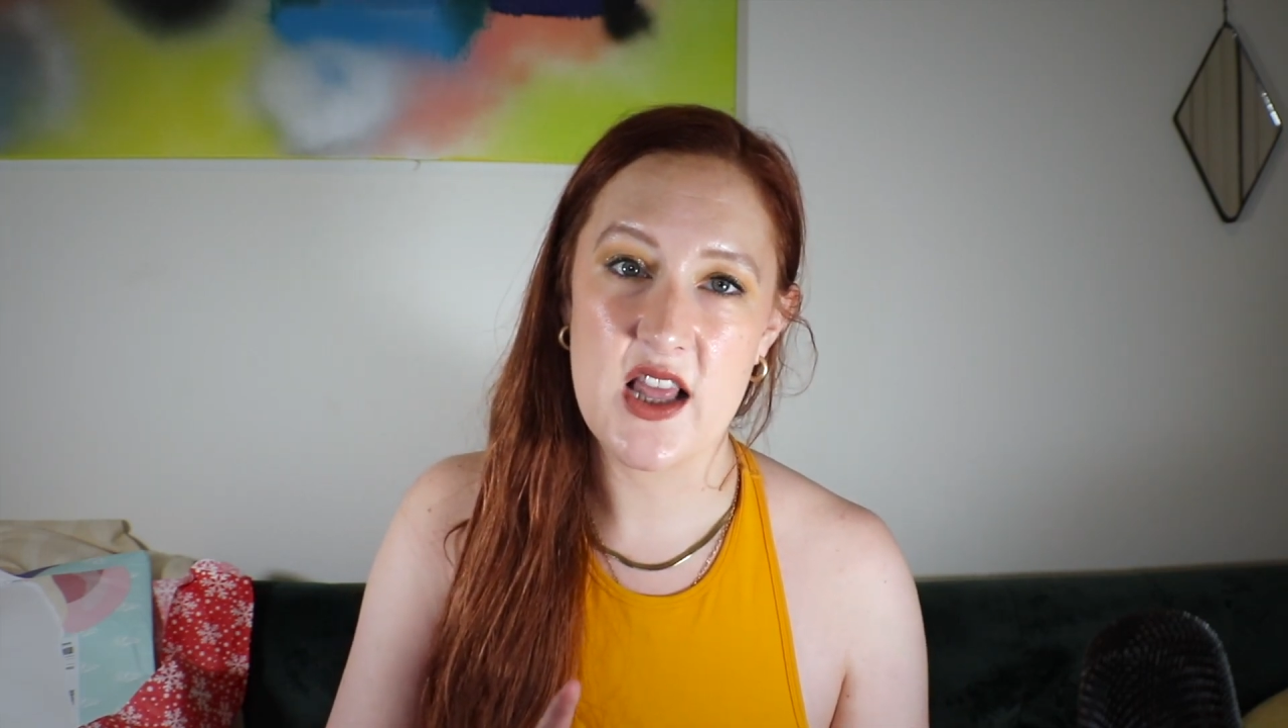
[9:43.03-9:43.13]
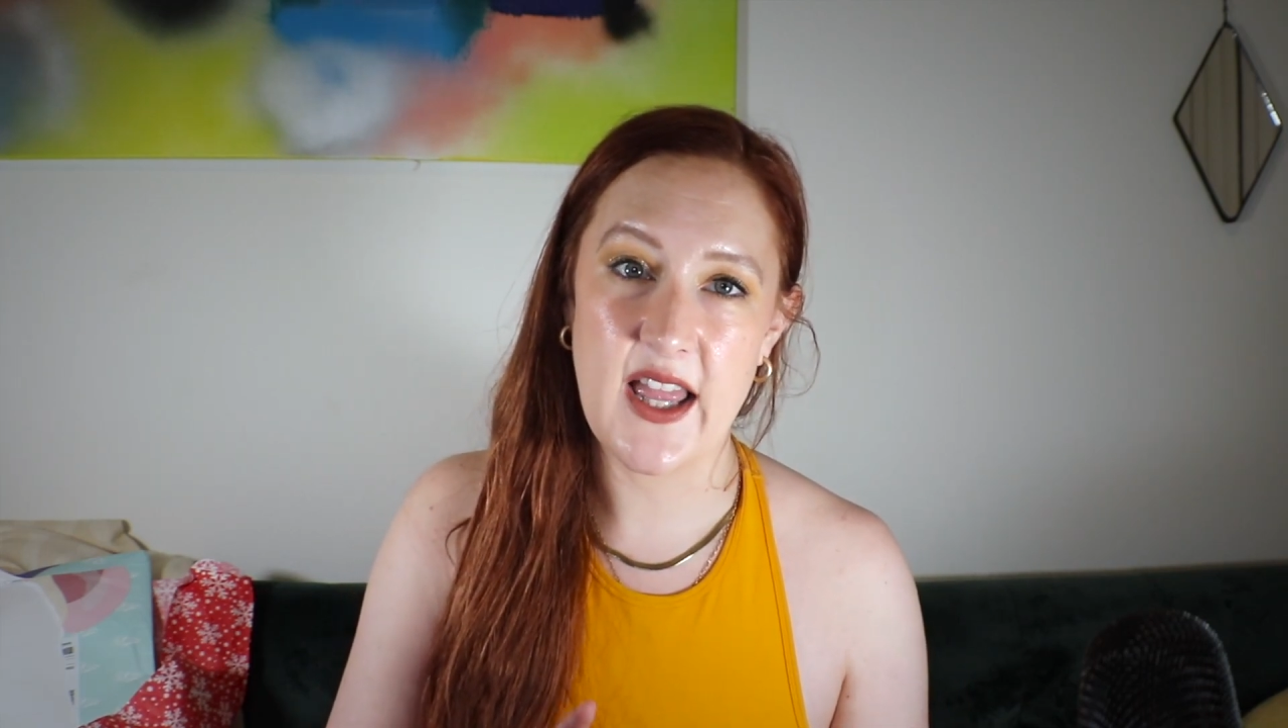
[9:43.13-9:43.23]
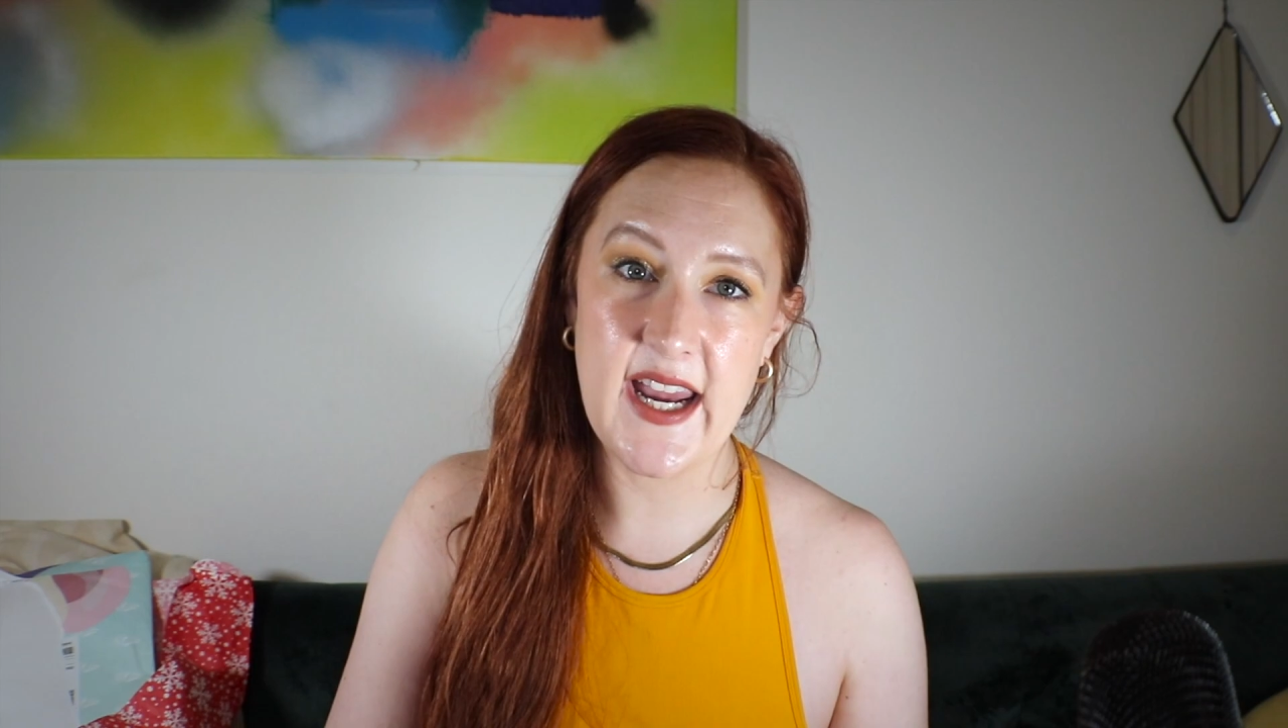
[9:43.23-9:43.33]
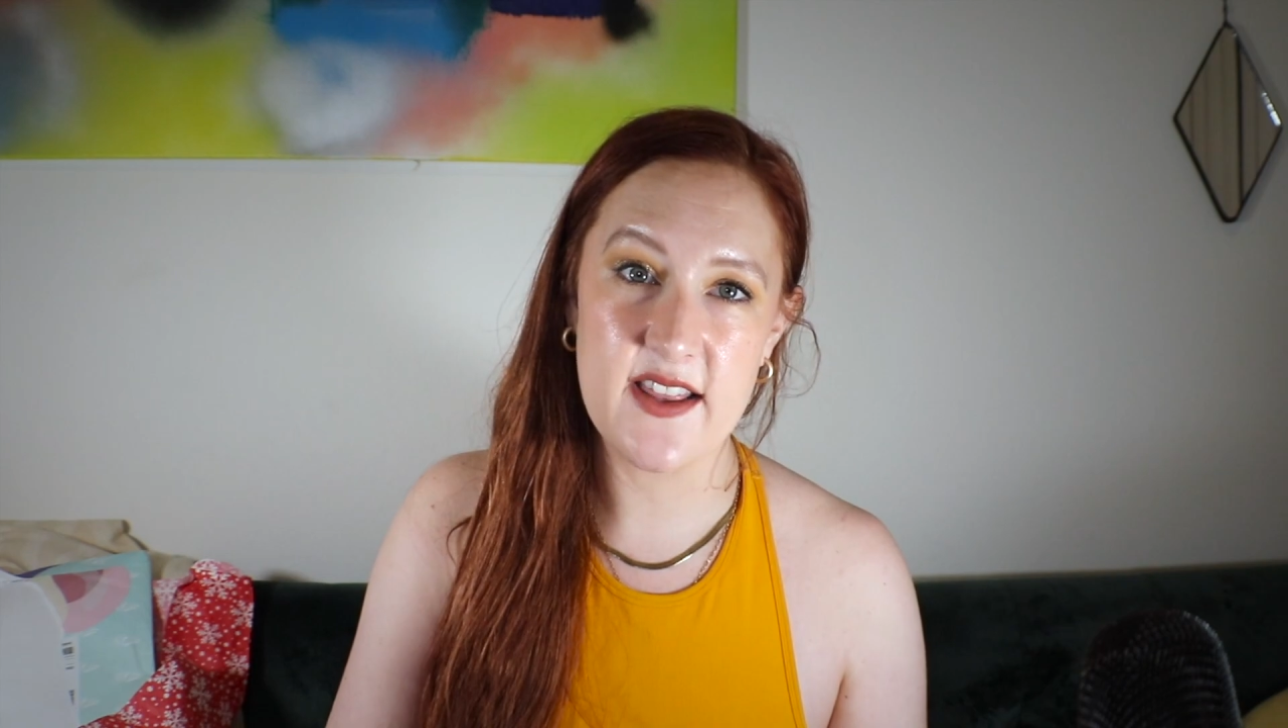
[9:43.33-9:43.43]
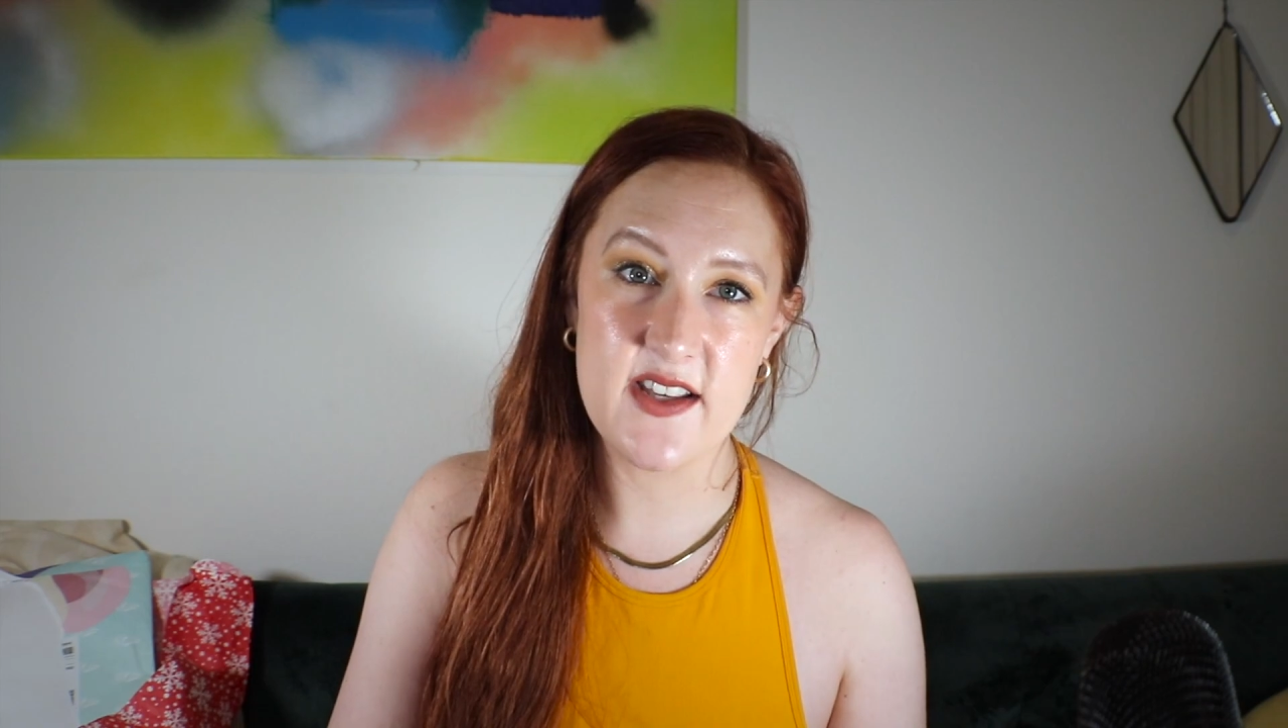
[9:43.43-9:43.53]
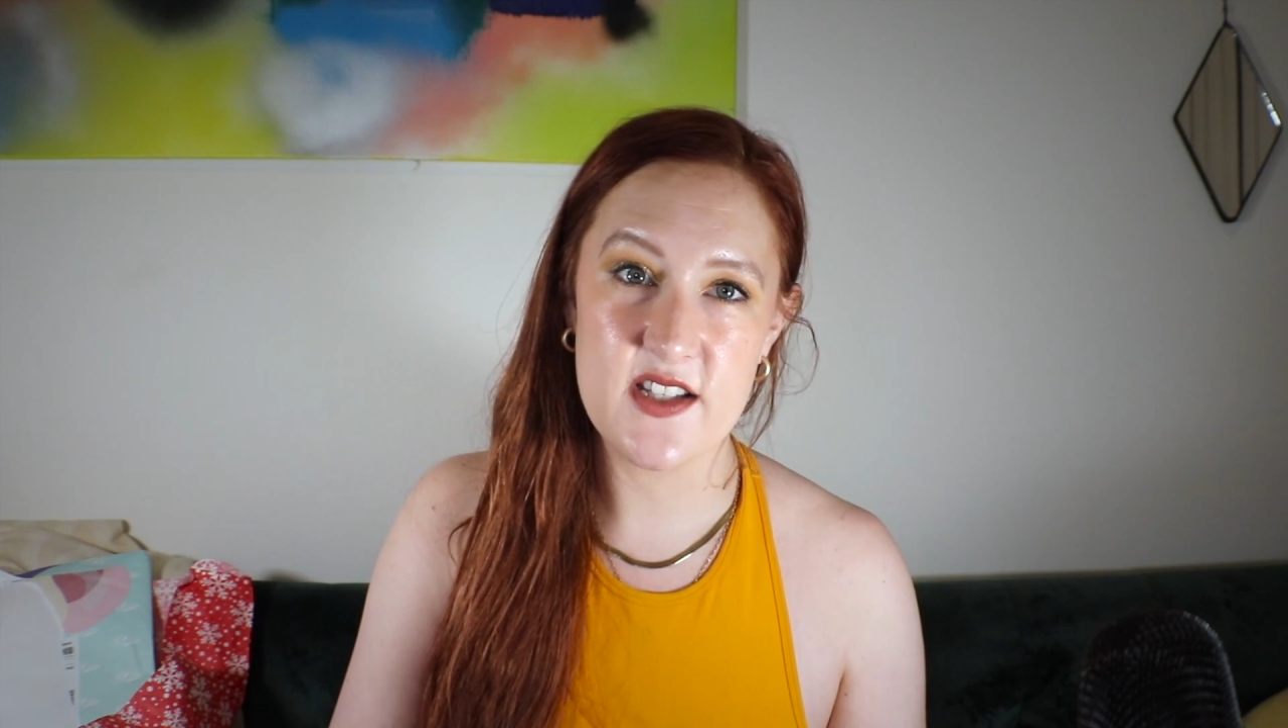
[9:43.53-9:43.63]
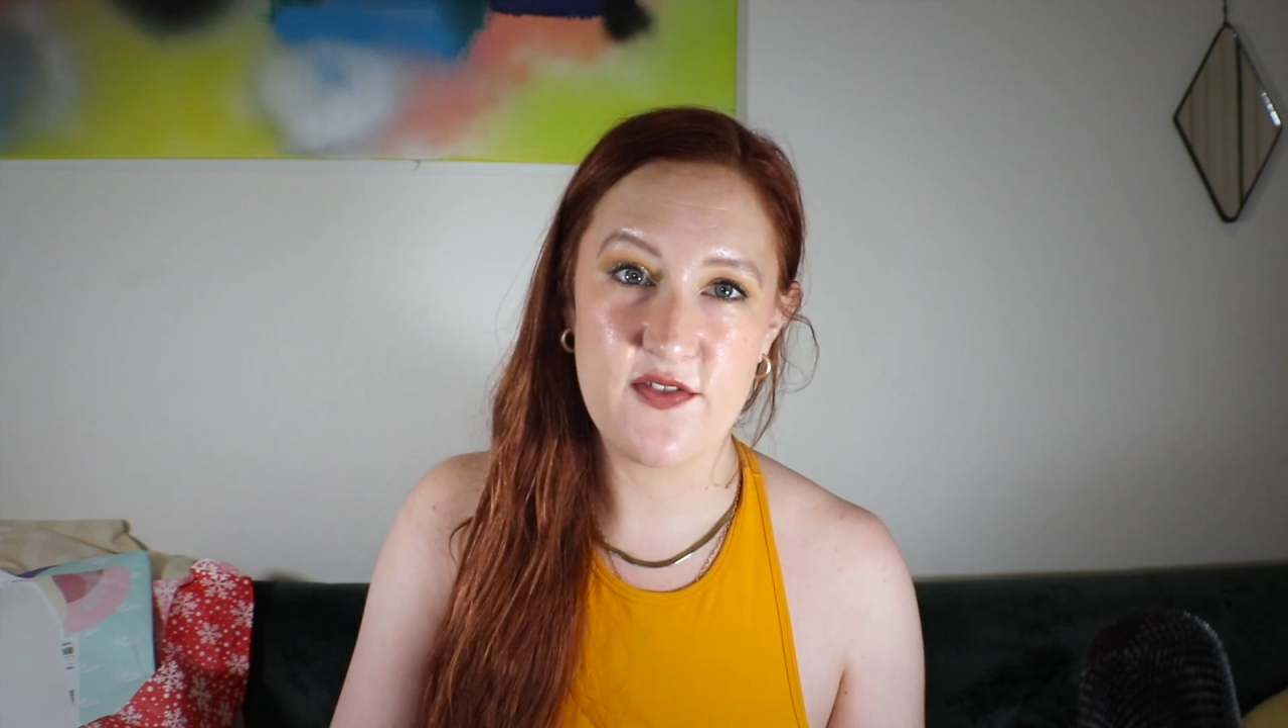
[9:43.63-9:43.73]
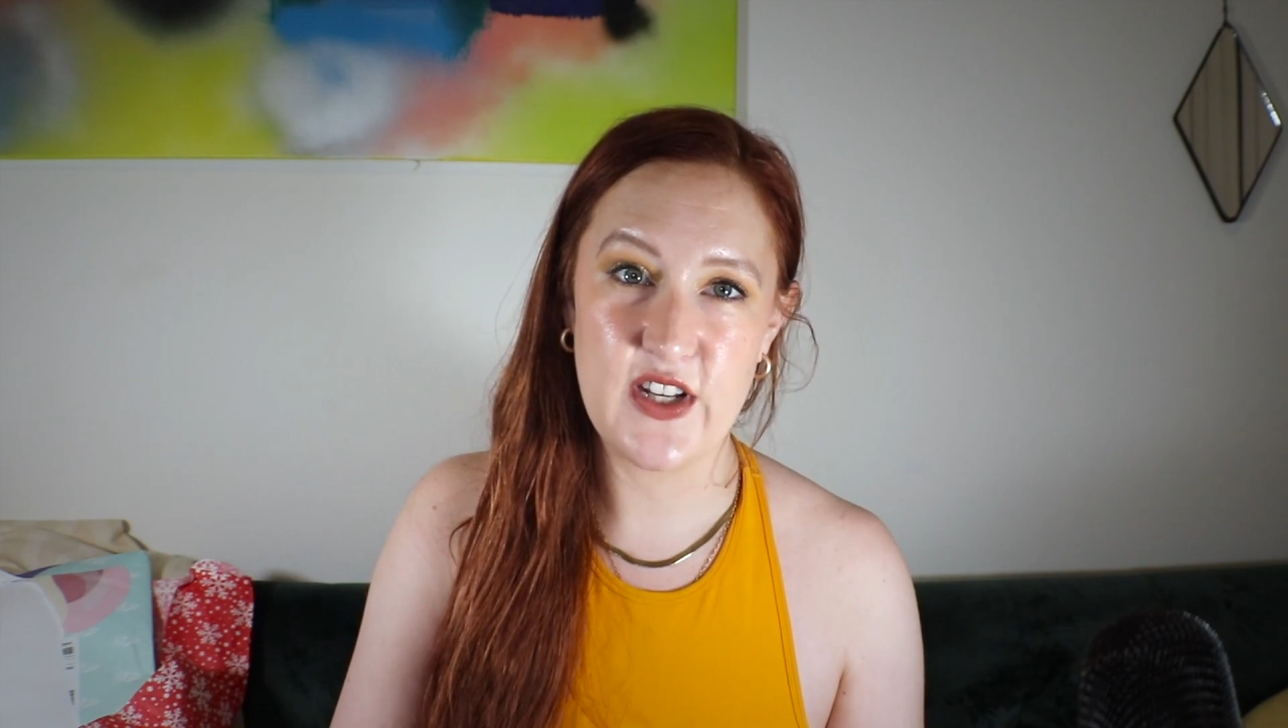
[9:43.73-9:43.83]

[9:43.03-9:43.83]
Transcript: like this